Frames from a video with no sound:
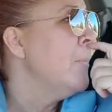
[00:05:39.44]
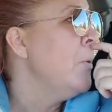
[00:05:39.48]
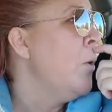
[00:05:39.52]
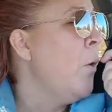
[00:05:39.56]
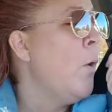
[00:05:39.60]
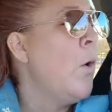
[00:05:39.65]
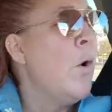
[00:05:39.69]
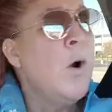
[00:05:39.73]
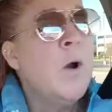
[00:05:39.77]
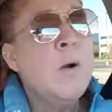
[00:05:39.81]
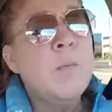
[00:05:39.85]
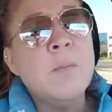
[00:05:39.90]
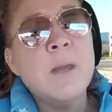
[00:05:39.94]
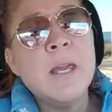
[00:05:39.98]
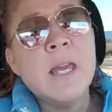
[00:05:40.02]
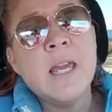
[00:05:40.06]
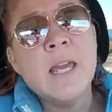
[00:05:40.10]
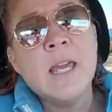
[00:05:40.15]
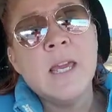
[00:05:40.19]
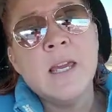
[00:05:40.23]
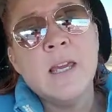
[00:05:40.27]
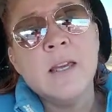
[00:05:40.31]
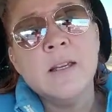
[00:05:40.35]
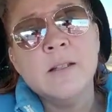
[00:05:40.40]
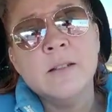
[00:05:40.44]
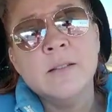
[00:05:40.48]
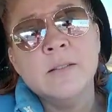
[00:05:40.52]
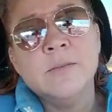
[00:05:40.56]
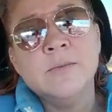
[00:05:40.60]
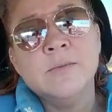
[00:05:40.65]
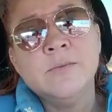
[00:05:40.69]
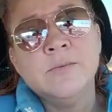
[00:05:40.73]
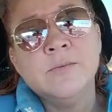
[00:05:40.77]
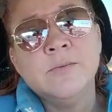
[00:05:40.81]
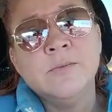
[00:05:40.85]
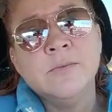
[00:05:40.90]
poor me
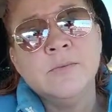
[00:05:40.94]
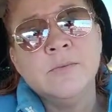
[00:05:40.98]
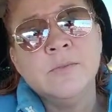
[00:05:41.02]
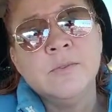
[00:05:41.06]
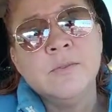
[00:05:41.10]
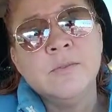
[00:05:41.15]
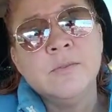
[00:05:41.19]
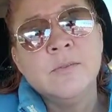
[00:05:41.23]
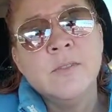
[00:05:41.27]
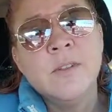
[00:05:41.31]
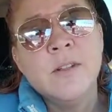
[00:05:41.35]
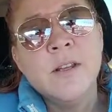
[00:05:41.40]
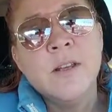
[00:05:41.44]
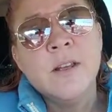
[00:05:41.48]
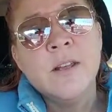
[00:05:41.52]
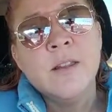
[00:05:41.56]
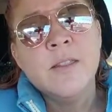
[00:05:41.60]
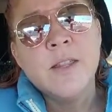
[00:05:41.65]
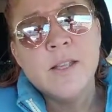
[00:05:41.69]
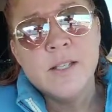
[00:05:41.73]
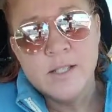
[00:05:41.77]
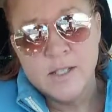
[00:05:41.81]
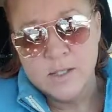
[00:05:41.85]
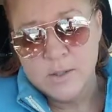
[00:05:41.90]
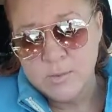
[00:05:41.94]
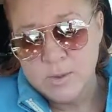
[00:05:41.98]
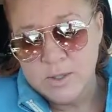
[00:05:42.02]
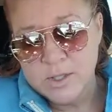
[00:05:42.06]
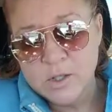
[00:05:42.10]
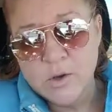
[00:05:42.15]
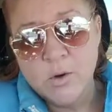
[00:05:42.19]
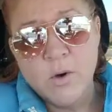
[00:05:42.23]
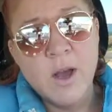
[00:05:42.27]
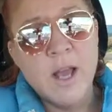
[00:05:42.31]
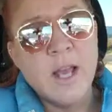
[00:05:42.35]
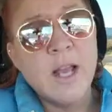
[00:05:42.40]
this is what's
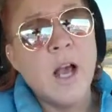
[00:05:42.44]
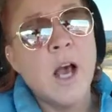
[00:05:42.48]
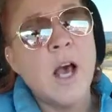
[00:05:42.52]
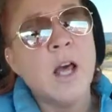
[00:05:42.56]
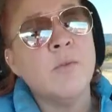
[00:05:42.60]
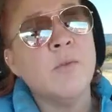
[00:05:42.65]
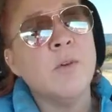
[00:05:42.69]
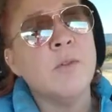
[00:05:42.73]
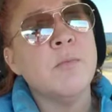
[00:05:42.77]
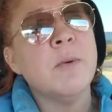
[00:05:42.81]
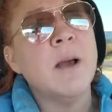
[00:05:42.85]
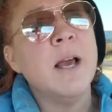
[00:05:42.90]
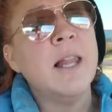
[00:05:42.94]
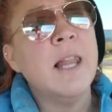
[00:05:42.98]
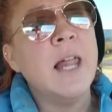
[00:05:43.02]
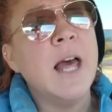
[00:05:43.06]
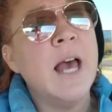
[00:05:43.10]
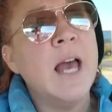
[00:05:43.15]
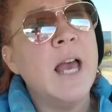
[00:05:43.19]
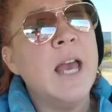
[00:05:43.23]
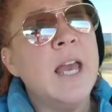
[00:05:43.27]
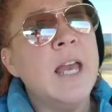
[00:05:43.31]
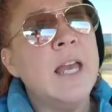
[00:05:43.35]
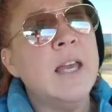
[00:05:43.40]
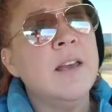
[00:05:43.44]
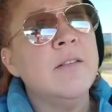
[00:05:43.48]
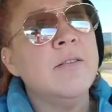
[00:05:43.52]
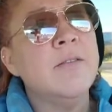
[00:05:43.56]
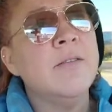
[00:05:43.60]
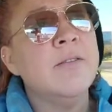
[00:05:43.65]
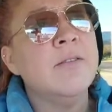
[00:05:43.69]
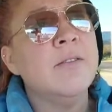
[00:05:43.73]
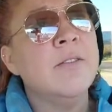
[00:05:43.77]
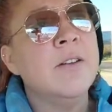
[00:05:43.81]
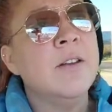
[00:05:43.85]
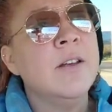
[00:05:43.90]
going on with my life.
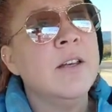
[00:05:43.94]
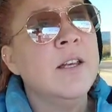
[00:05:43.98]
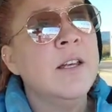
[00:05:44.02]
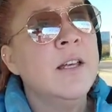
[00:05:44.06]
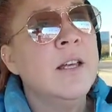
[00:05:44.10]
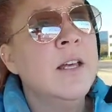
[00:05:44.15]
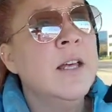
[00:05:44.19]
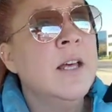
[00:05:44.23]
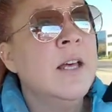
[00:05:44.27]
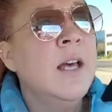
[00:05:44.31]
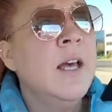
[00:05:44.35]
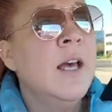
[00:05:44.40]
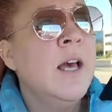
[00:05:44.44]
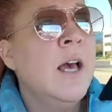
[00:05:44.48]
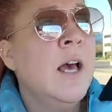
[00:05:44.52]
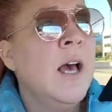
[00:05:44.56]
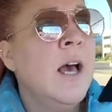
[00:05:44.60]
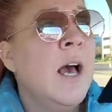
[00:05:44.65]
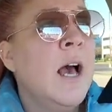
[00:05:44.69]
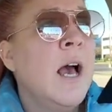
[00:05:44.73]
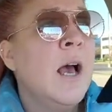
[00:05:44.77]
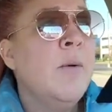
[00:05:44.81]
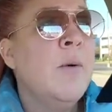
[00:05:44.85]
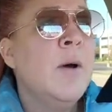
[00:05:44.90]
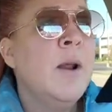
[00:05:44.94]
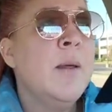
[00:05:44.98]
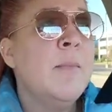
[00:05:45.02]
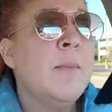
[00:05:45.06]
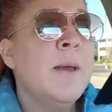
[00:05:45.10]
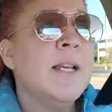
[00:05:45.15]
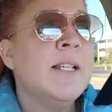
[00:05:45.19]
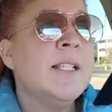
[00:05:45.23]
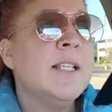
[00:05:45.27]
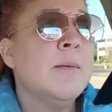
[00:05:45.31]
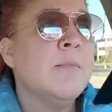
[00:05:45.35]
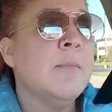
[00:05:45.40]
I want to
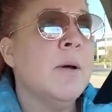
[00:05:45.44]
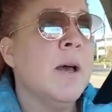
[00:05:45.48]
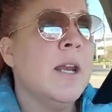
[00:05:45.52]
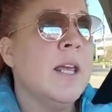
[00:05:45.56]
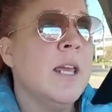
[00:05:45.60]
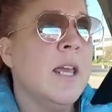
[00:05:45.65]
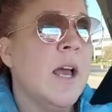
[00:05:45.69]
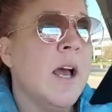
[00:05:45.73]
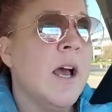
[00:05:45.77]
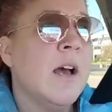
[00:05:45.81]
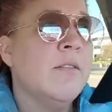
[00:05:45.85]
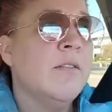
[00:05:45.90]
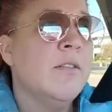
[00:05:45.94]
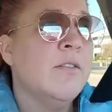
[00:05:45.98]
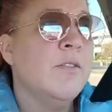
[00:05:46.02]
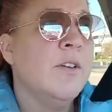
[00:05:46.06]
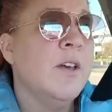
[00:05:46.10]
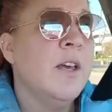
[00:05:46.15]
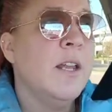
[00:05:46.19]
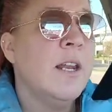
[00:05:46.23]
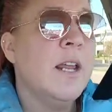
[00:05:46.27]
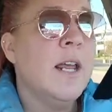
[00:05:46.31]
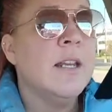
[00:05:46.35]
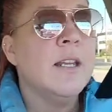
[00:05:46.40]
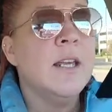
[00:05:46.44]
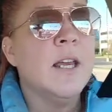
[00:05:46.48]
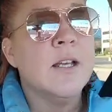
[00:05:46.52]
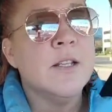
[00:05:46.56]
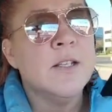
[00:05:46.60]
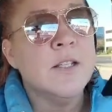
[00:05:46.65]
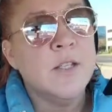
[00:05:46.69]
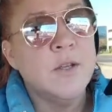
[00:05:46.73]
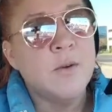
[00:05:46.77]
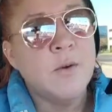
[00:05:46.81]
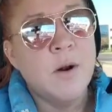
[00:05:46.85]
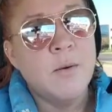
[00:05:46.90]
make some money off of it. And
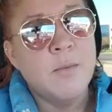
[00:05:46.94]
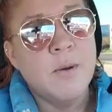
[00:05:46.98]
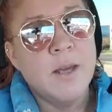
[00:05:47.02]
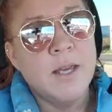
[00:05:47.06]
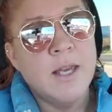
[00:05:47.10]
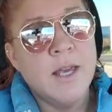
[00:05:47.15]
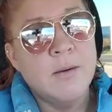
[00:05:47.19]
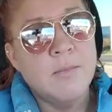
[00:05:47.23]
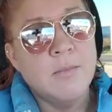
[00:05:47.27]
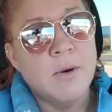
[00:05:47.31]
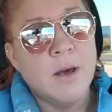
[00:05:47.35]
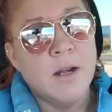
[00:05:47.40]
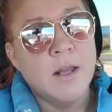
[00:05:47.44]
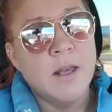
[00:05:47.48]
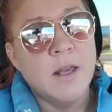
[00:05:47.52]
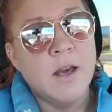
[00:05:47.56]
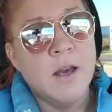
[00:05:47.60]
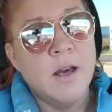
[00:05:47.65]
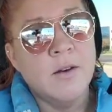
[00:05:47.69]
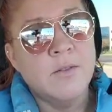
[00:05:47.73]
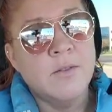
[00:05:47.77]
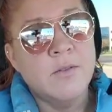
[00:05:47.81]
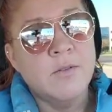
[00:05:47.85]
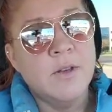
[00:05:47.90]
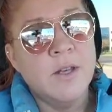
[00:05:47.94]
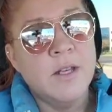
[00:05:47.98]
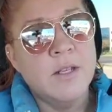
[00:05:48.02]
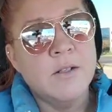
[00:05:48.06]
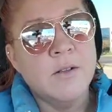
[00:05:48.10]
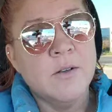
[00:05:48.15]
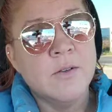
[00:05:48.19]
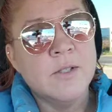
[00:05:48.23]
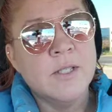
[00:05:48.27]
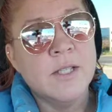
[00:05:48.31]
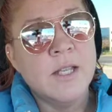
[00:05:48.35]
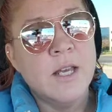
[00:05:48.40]
yes, you are making money off of it.
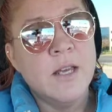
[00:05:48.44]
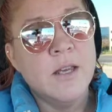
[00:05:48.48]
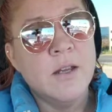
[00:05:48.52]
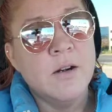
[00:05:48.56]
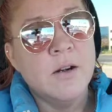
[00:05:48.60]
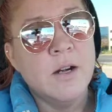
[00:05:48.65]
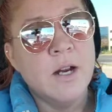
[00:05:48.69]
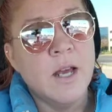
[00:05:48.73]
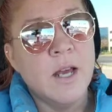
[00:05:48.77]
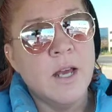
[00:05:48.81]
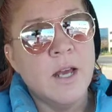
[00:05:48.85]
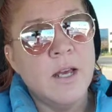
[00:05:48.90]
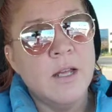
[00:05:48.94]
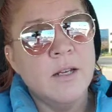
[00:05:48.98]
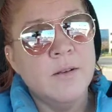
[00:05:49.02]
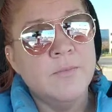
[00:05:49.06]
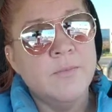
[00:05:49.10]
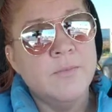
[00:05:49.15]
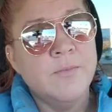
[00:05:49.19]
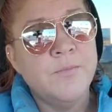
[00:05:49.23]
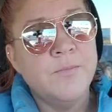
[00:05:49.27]
Don't say you're not.